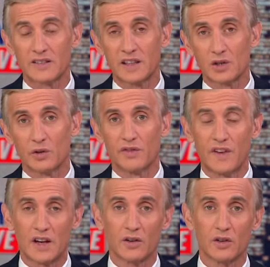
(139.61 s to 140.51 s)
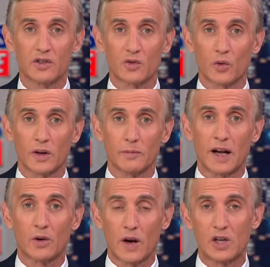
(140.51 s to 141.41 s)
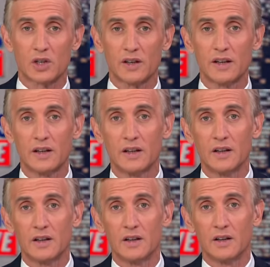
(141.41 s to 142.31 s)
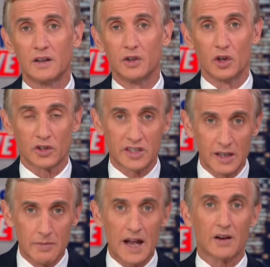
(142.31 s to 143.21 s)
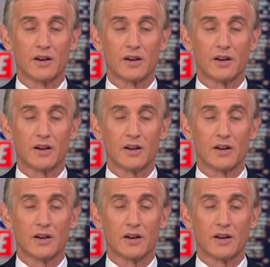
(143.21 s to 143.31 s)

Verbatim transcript: the issue of fentanyl and soaring migration. New York City Mayor